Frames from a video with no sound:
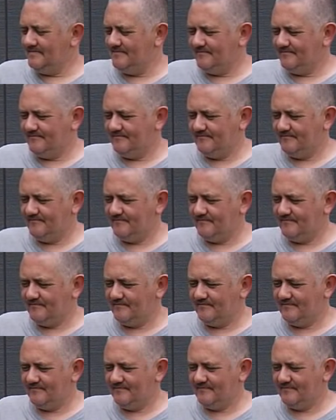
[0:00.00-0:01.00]

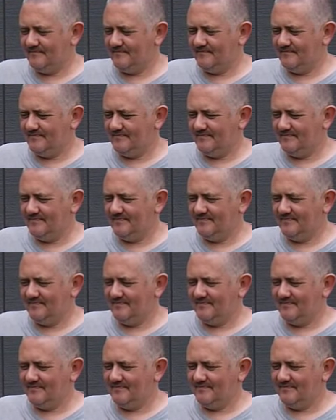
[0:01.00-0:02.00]

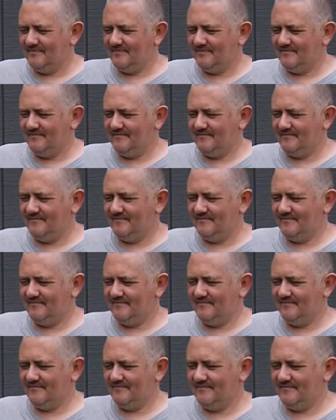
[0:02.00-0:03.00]

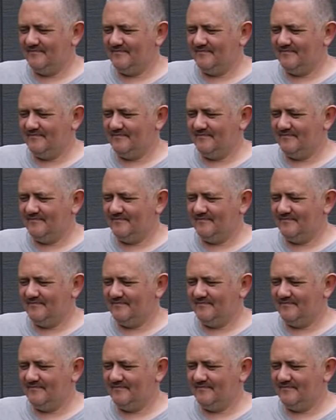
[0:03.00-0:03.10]
The person shown says nothing.